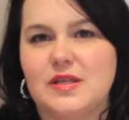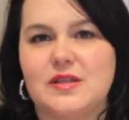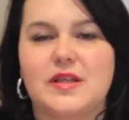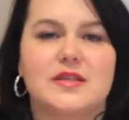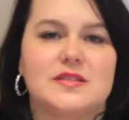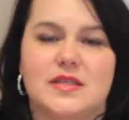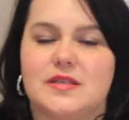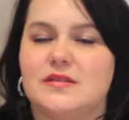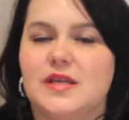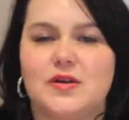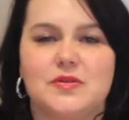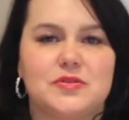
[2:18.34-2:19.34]
like I said,
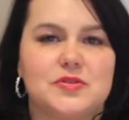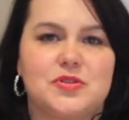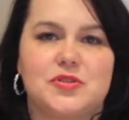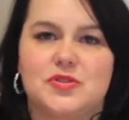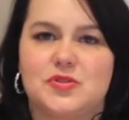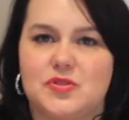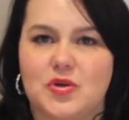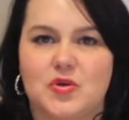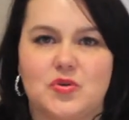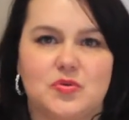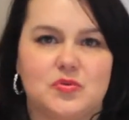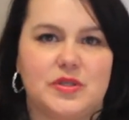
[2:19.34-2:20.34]
characters just
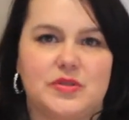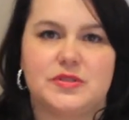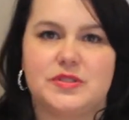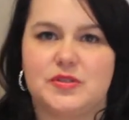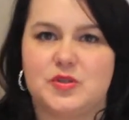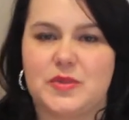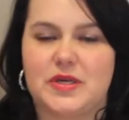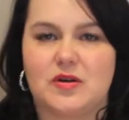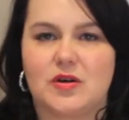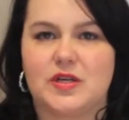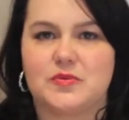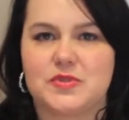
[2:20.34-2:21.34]
so near and dear to my
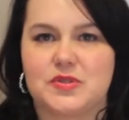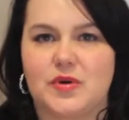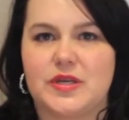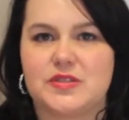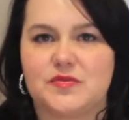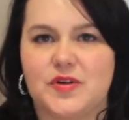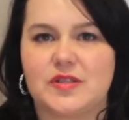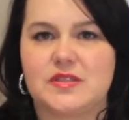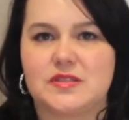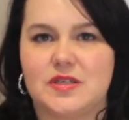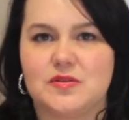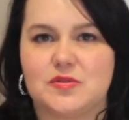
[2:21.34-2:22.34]
heart, and it was great to
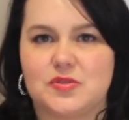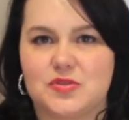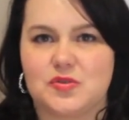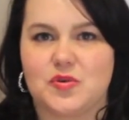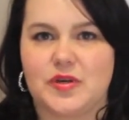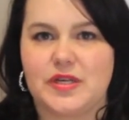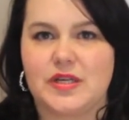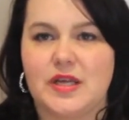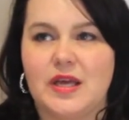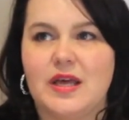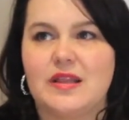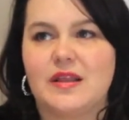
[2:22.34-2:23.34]
finally tell their story
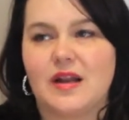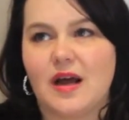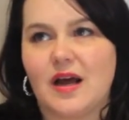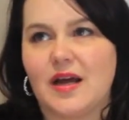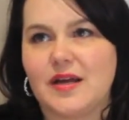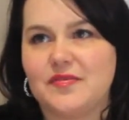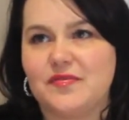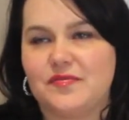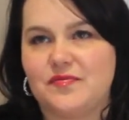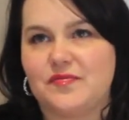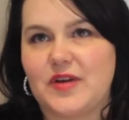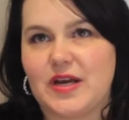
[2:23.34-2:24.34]
that I
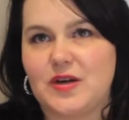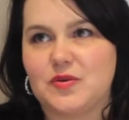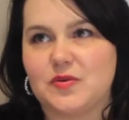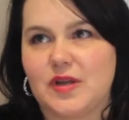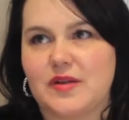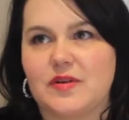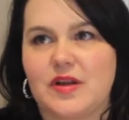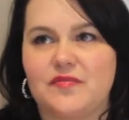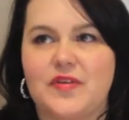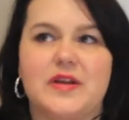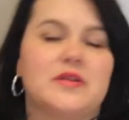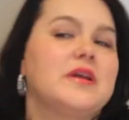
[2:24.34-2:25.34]
find
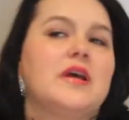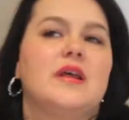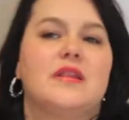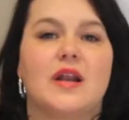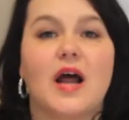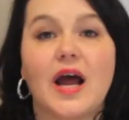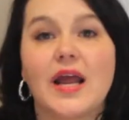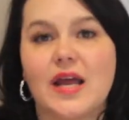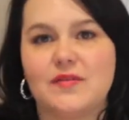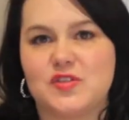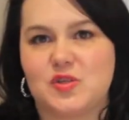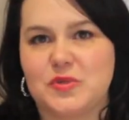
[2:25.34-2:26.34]
that I
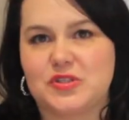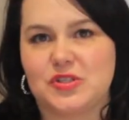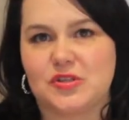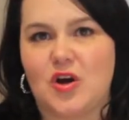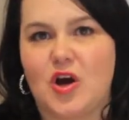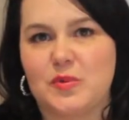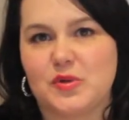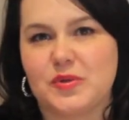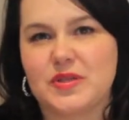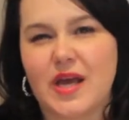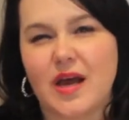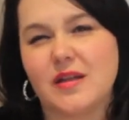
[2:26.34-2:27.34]
have so much in common
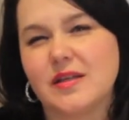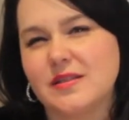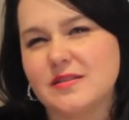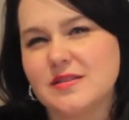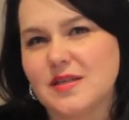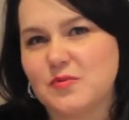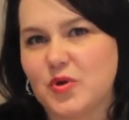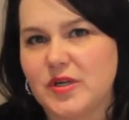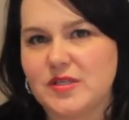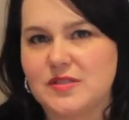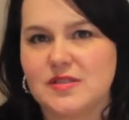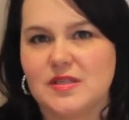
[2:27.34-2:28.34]
with Callie in some
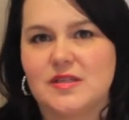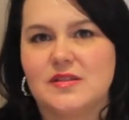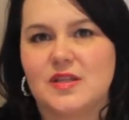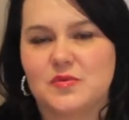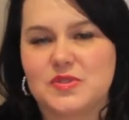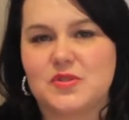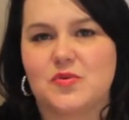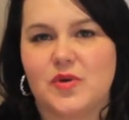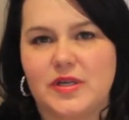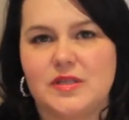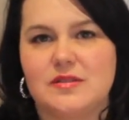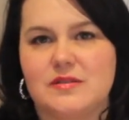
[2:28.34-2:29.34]
ways, that it was
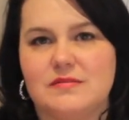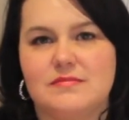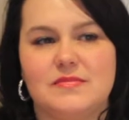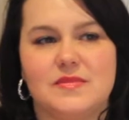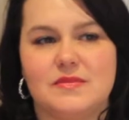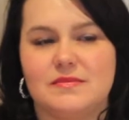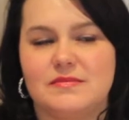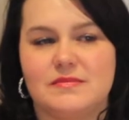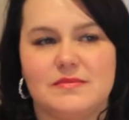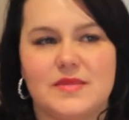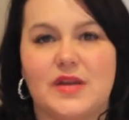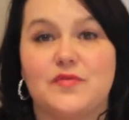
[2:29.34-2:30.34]
great
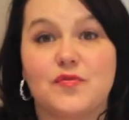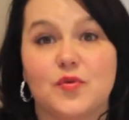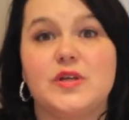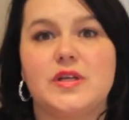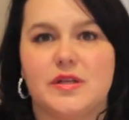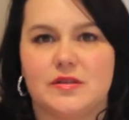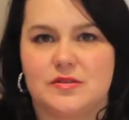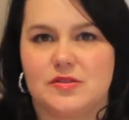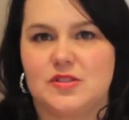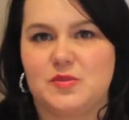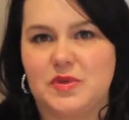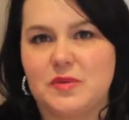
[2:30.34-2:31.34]
and freeing
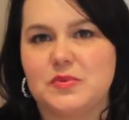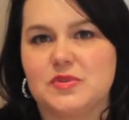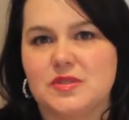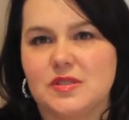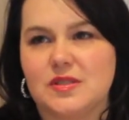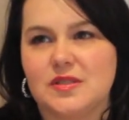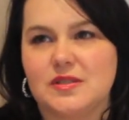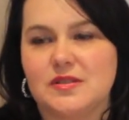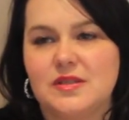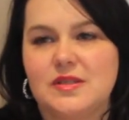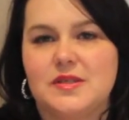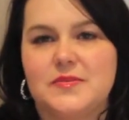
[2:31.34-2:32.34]
just to be able to